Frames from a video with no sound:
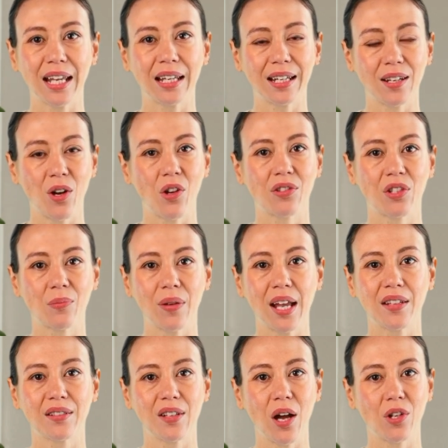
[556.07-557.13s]
It also
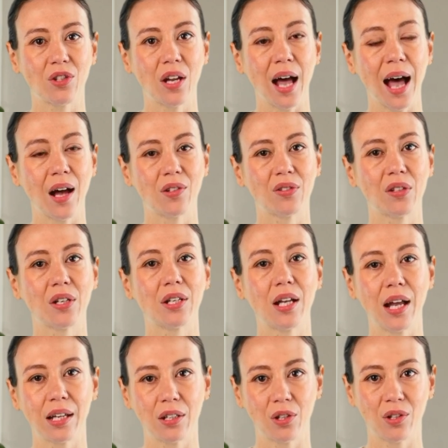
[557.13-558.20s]
makes Dr. House look
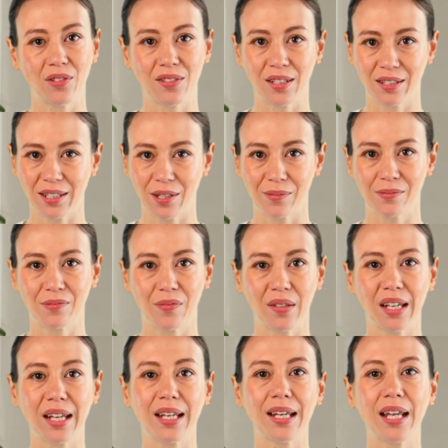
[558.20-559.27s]
a little silly.
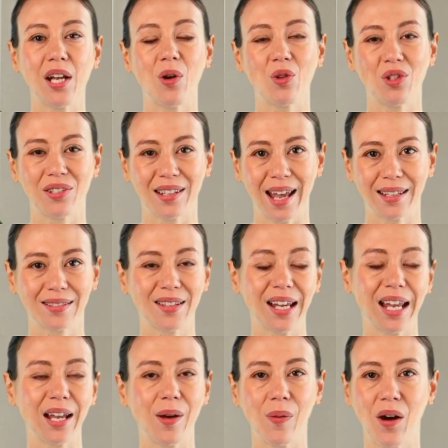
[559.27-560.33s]
He could just ask the
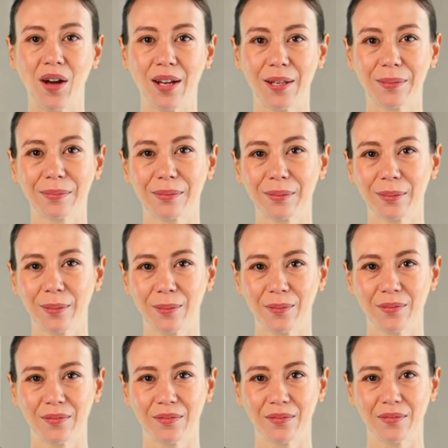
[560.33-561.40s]
EMR.
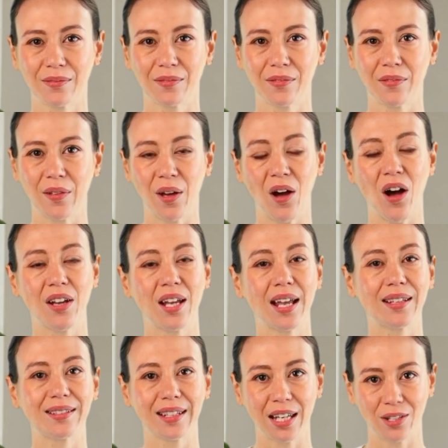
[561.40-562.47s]

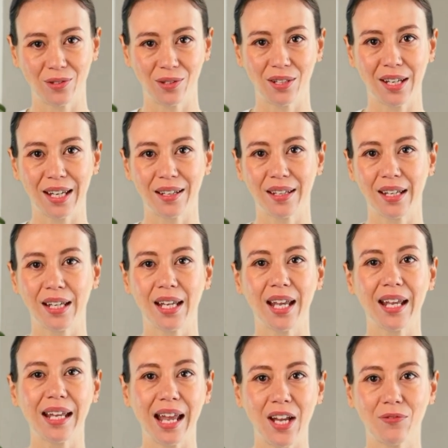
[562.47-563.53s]
Online scheduling.
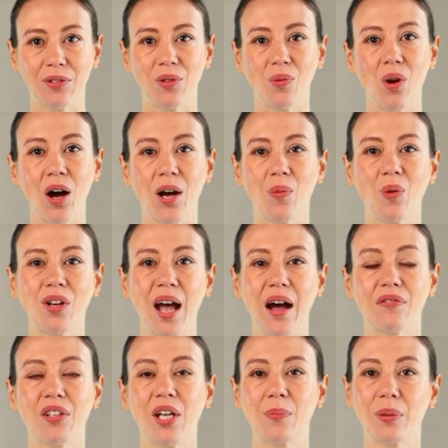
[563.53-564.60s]
Everyone will
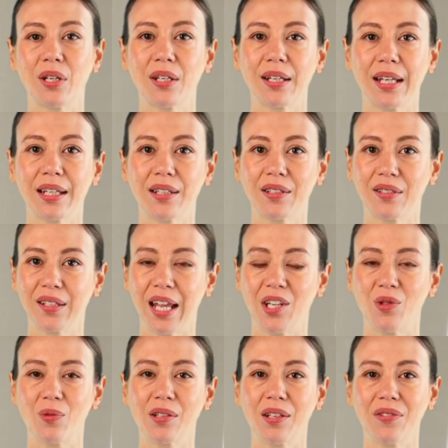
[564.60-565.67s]
have the ability to
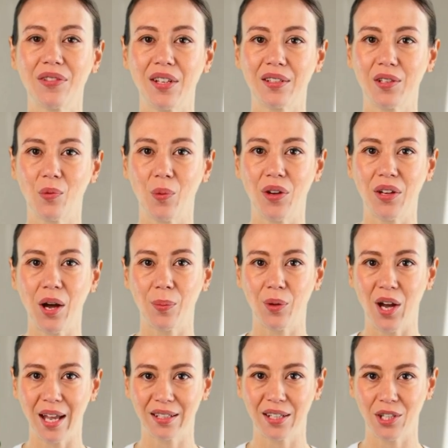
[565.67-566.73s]
schedule a visit with their
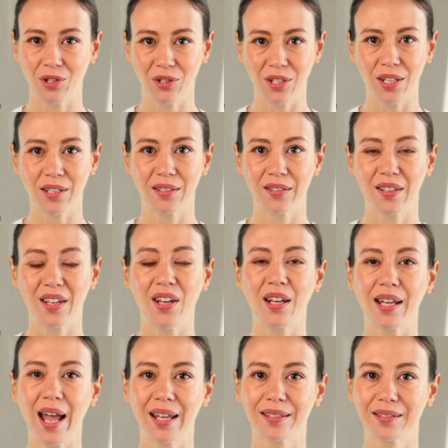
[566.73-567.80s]
practitioner in the
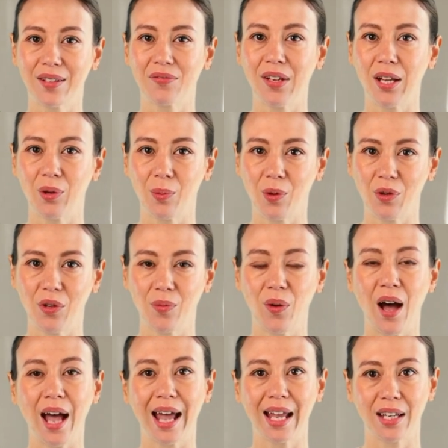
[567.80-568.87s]
next available
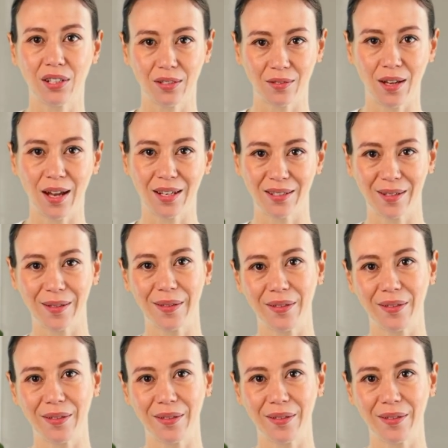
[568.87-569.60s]
spot and slot.